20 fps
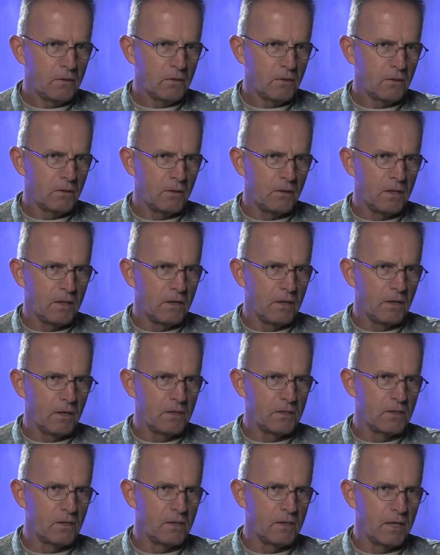So you had to
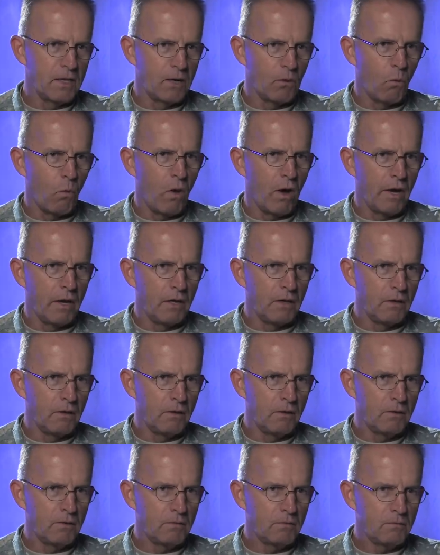listen to that whine
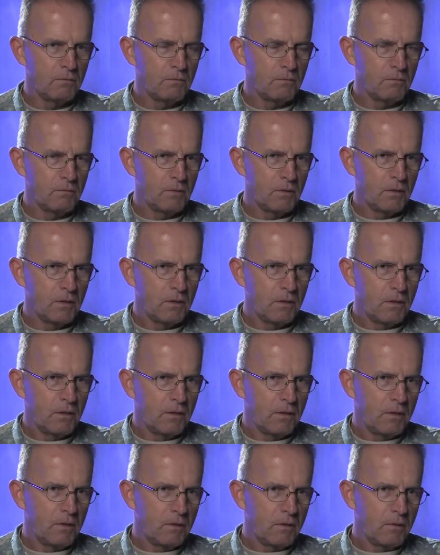on the
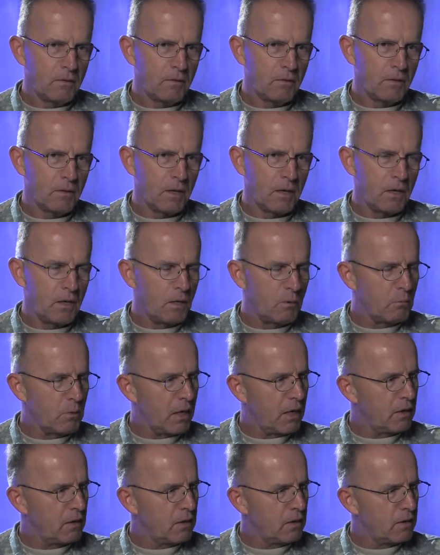landing
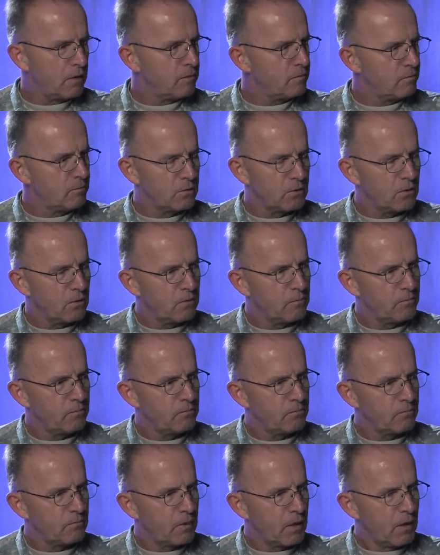back in. So
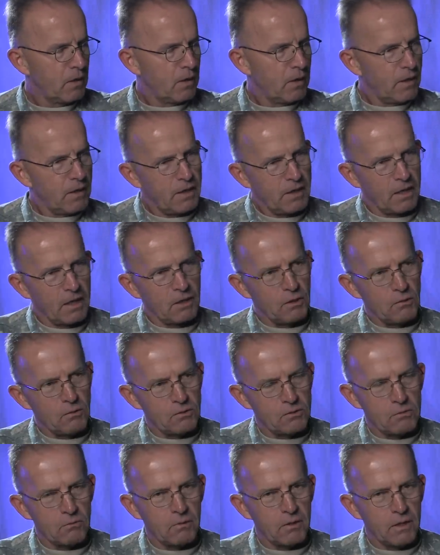you got
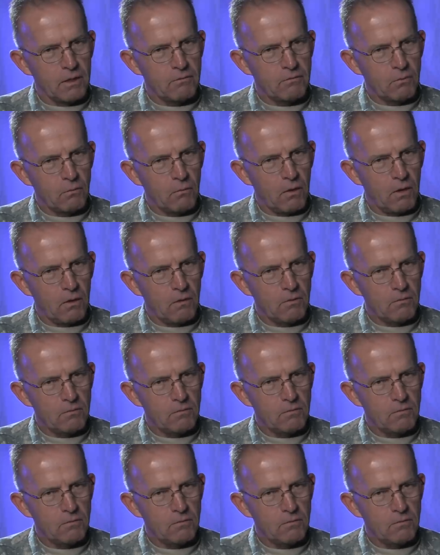used to it after a while.